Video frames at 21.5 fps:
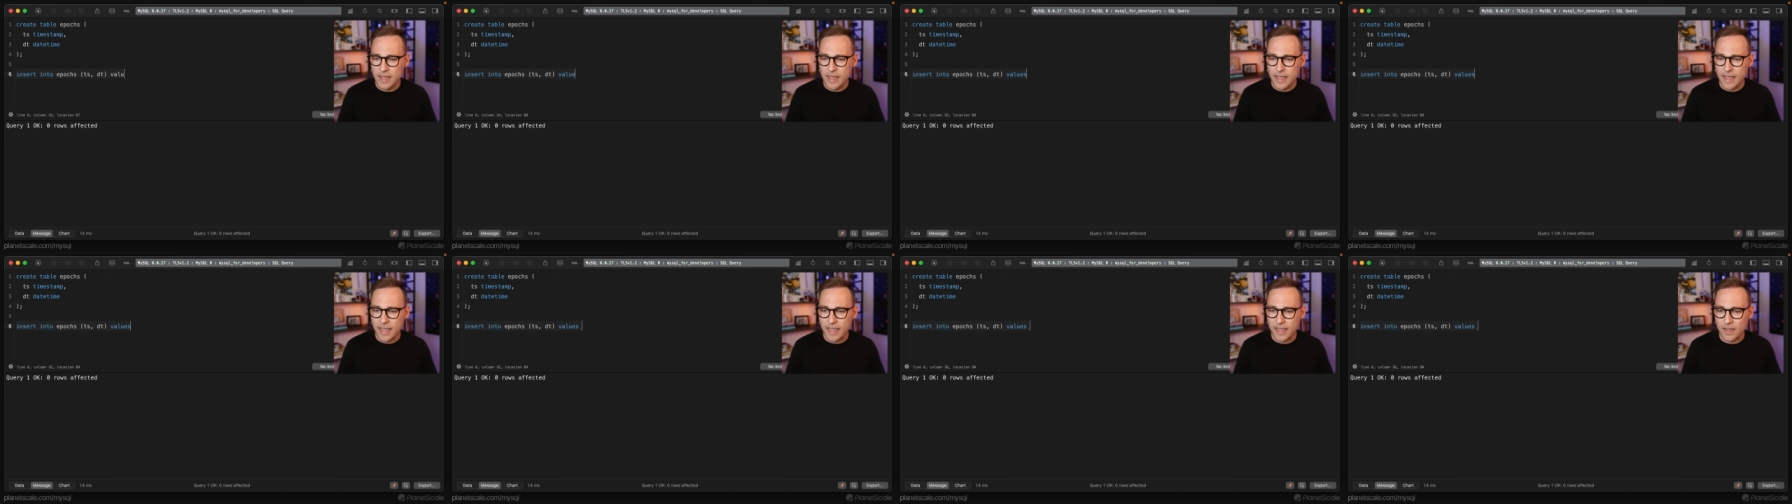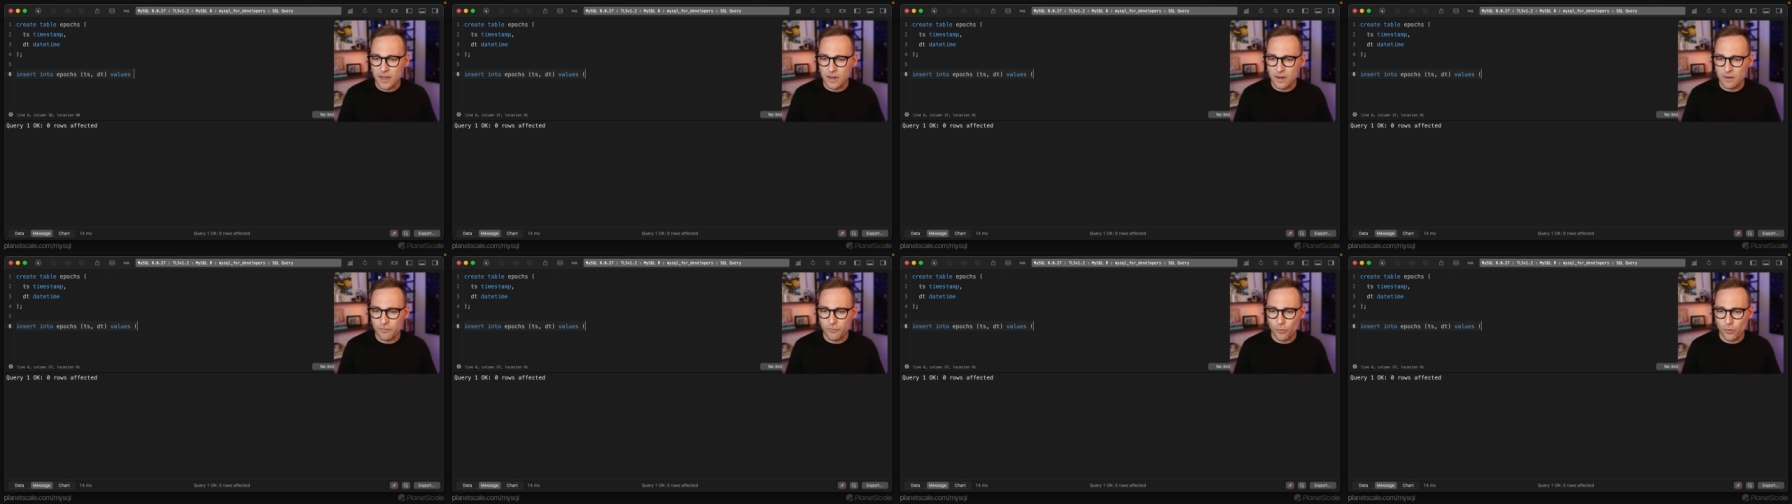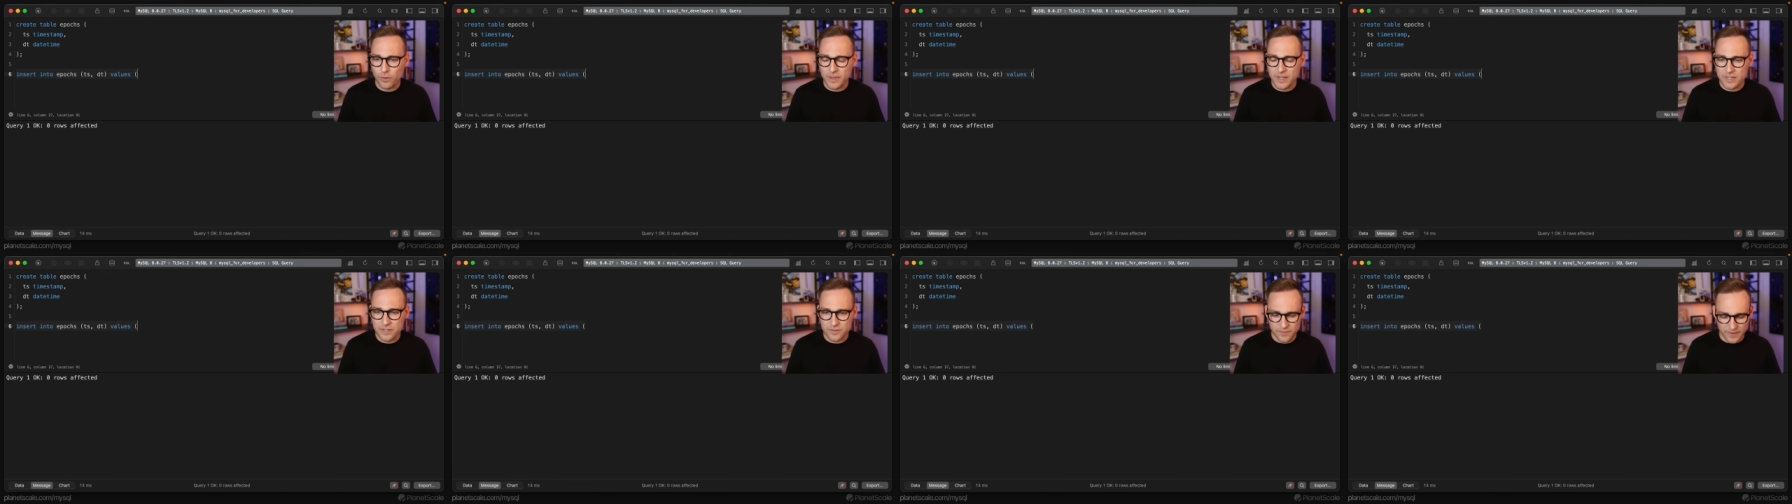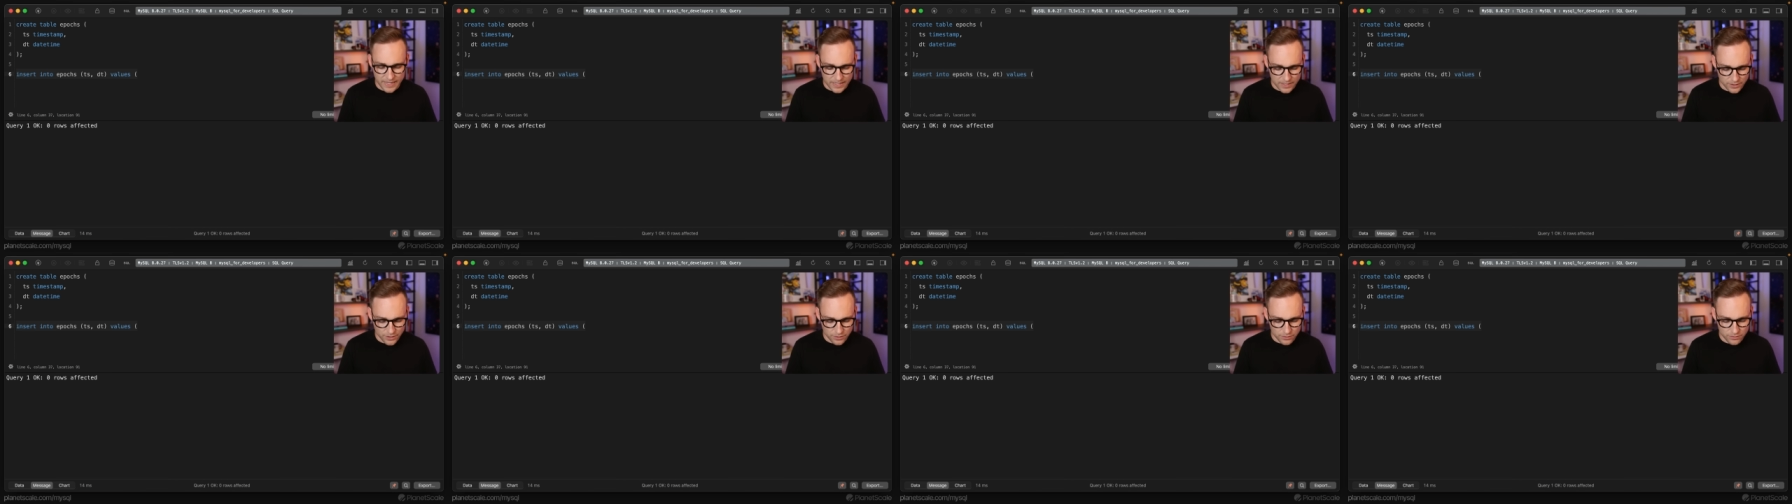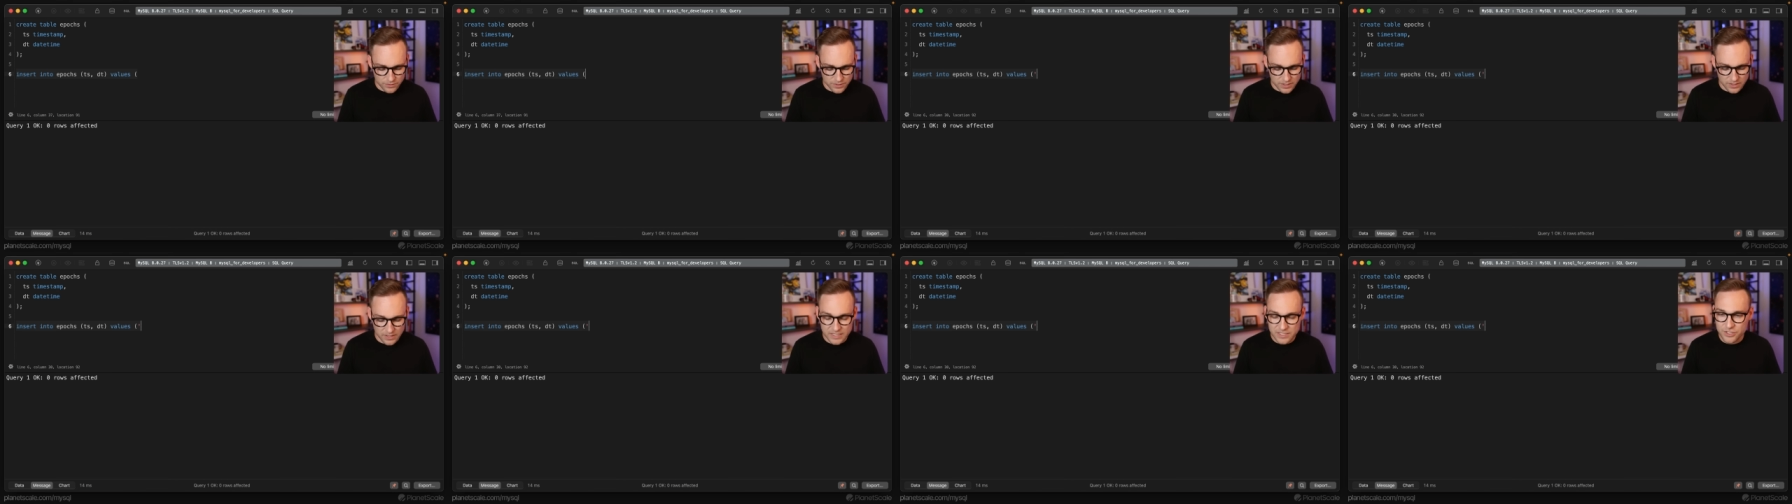And for these
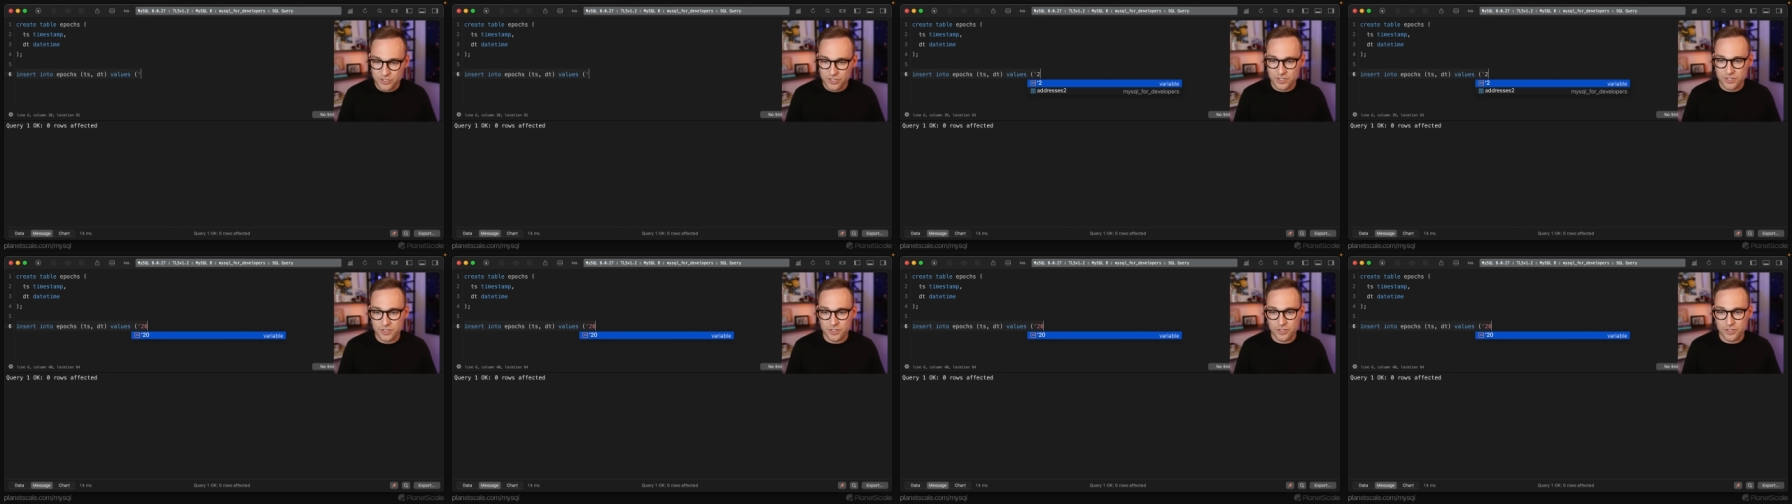values, let's just